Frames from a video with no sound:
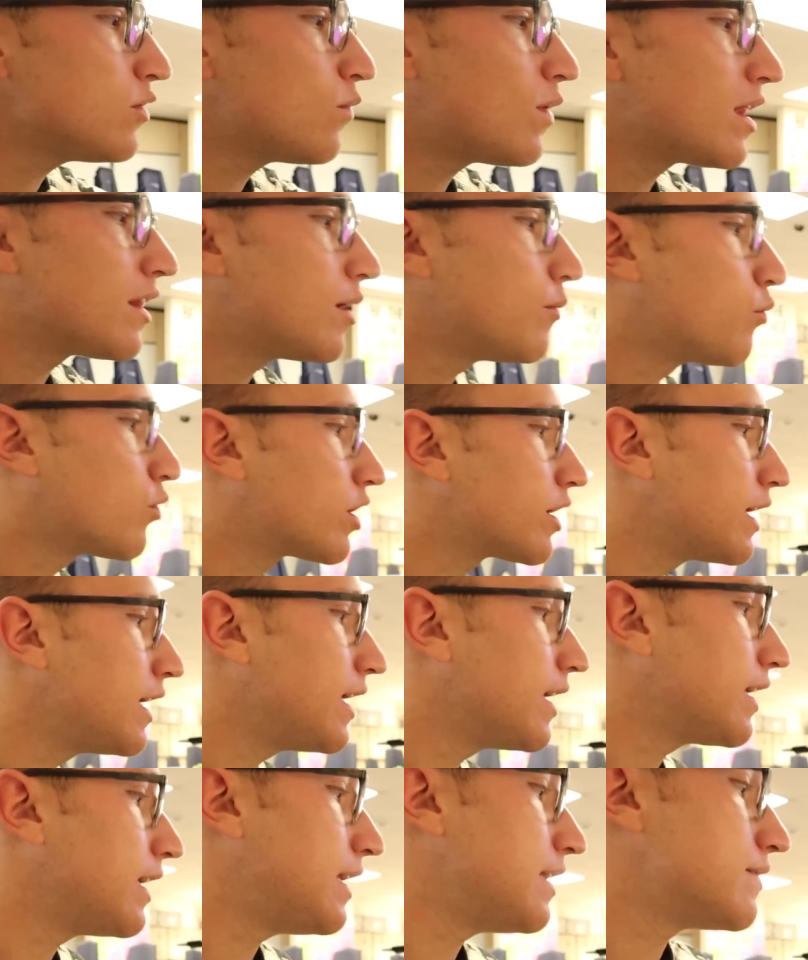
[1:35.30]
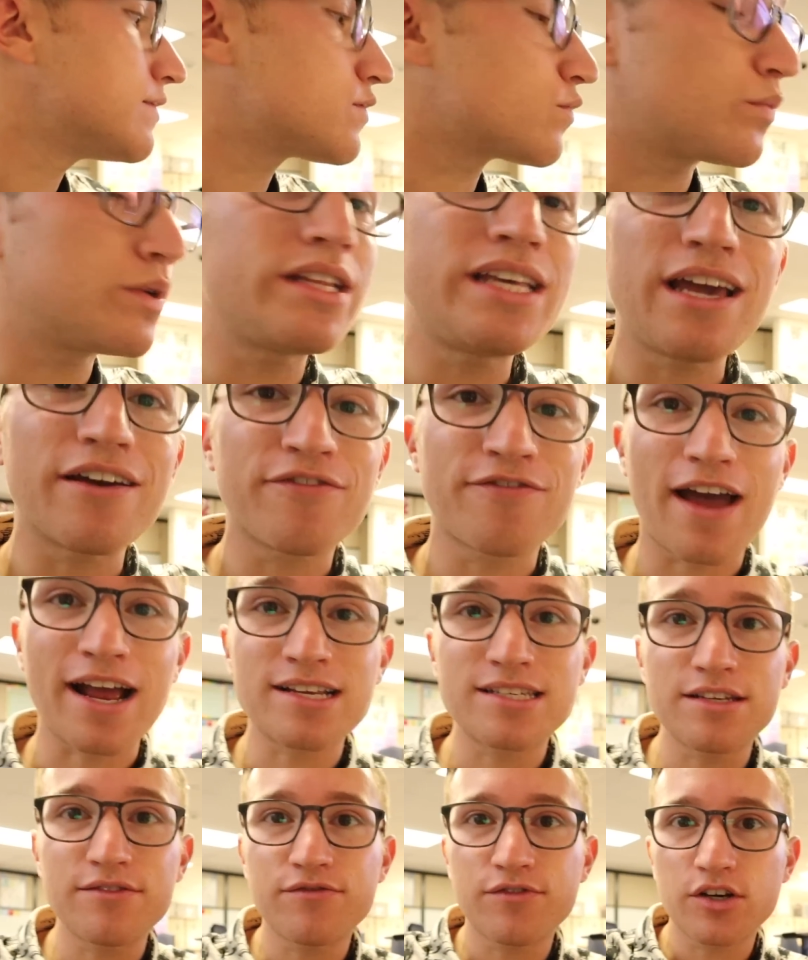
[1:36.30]
while I'm working is really
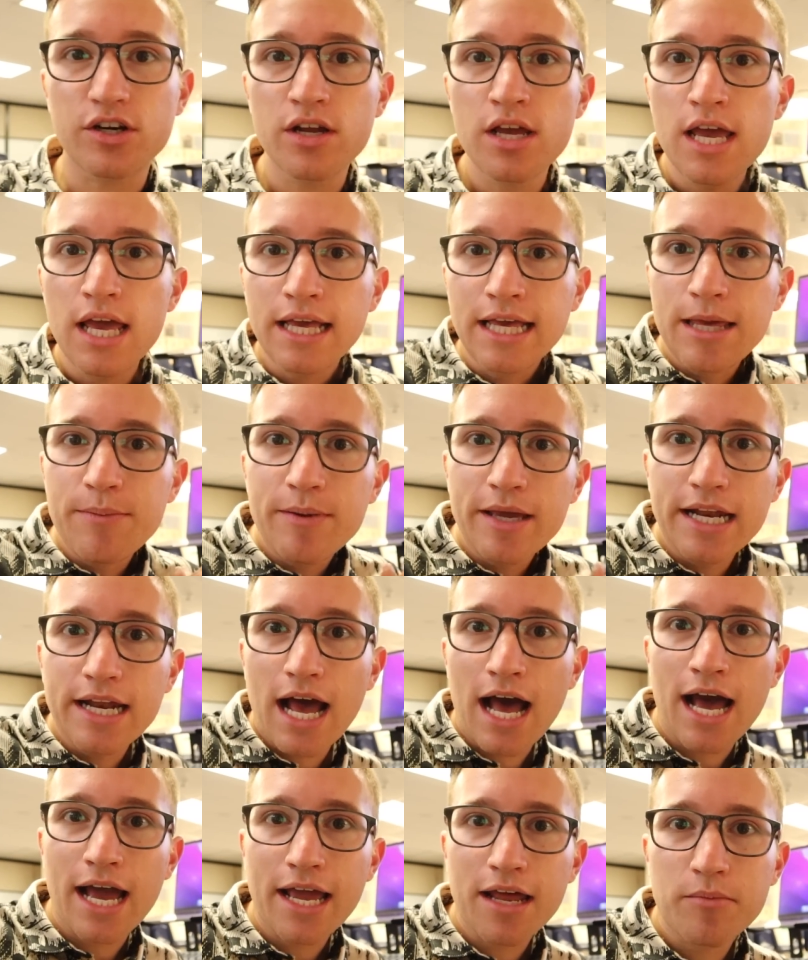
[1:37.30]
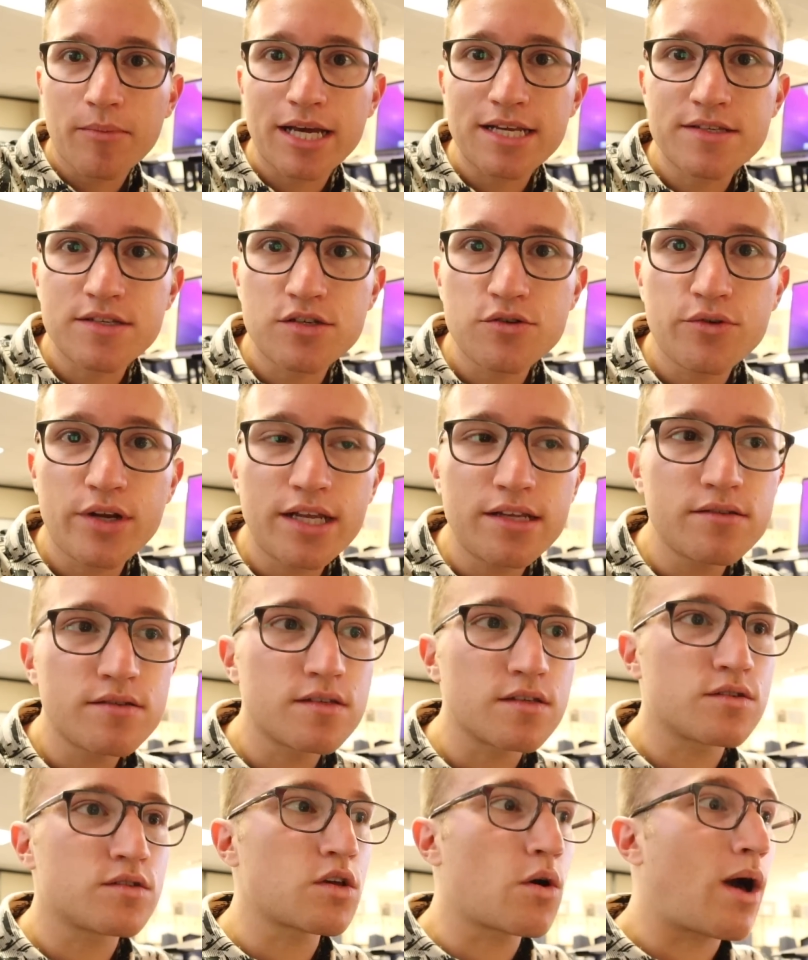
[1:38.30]
effective for keeping an eye on my
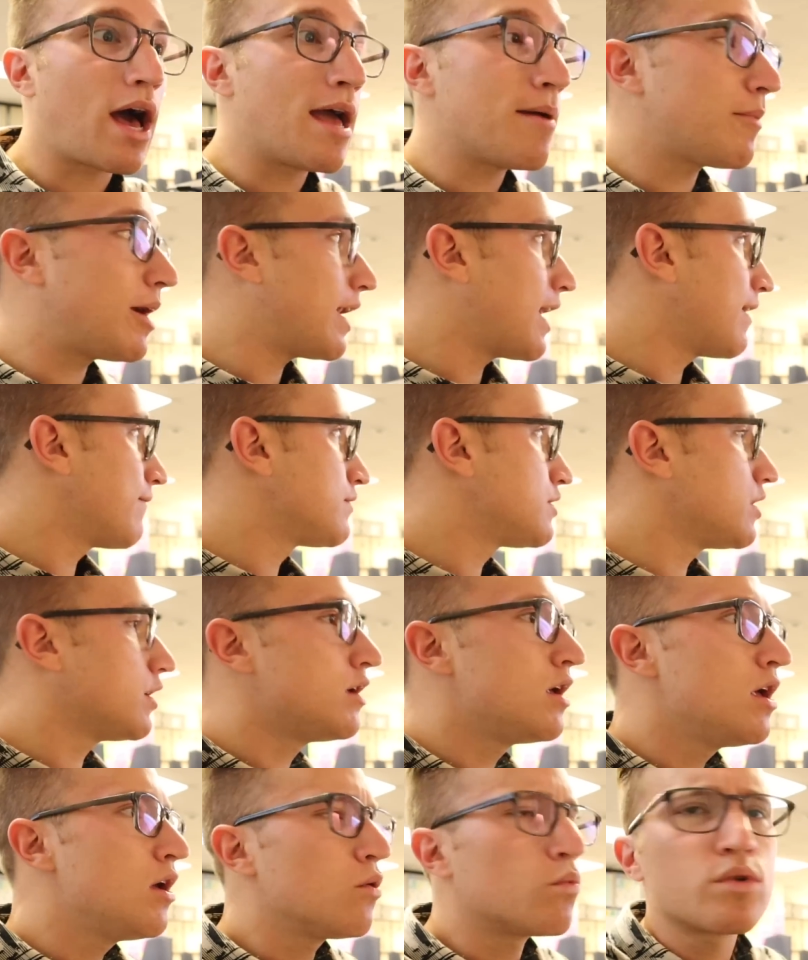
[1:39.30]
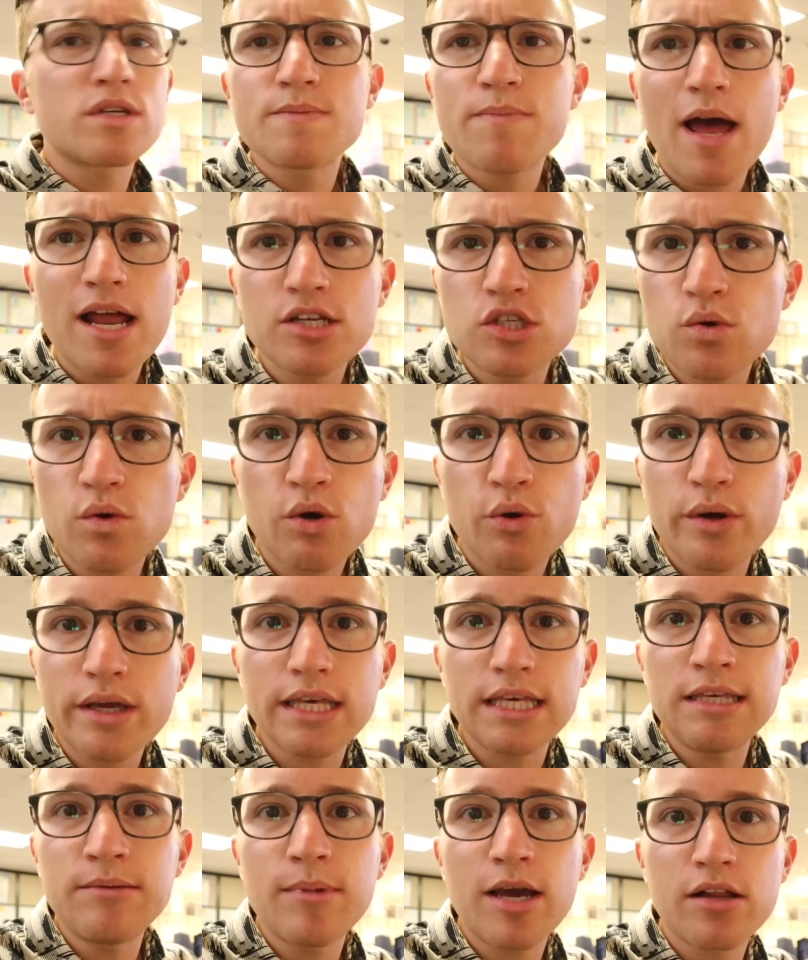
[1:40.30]
students. So I might have to respond to a
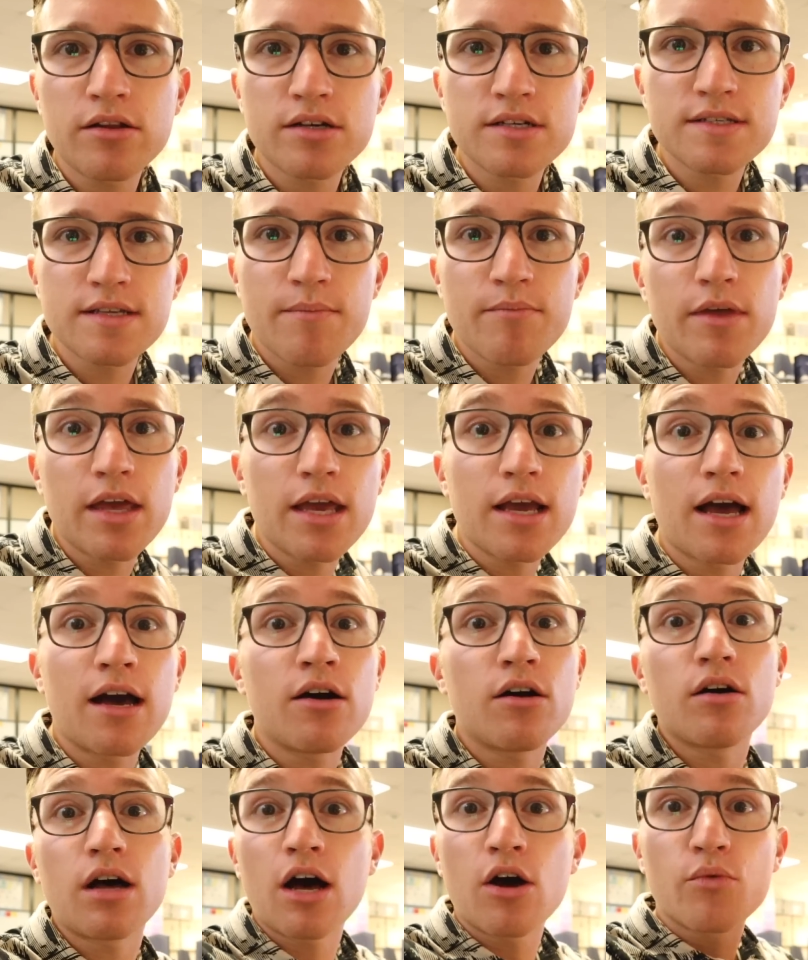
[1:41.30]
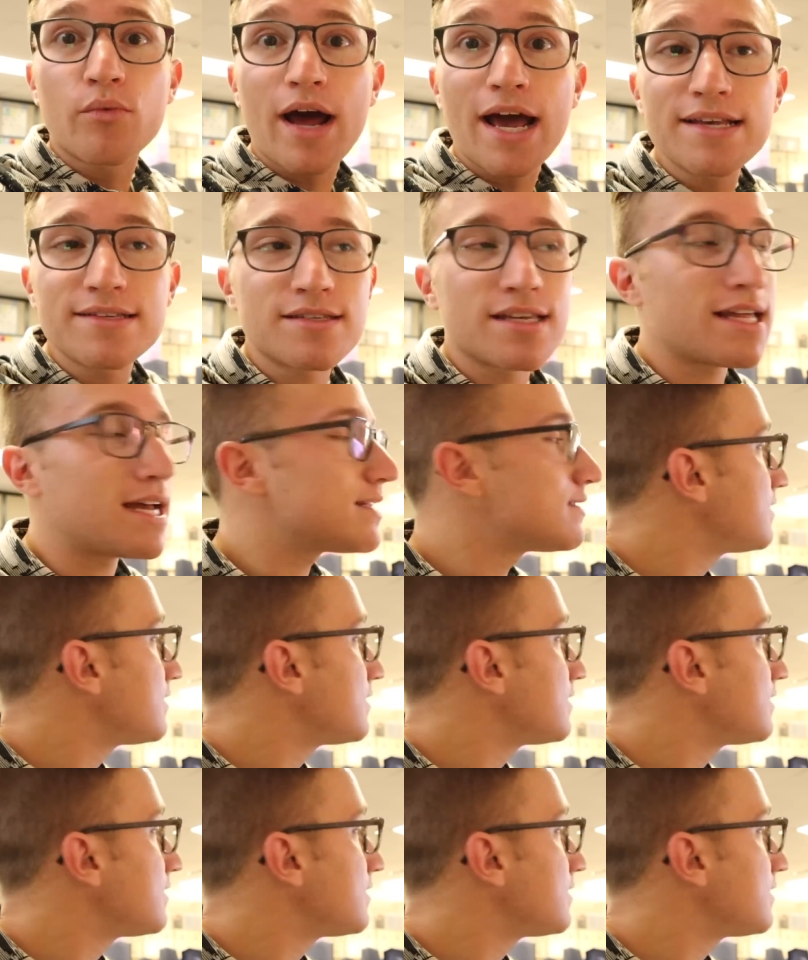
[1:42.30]
quick email or something. I'll rise to that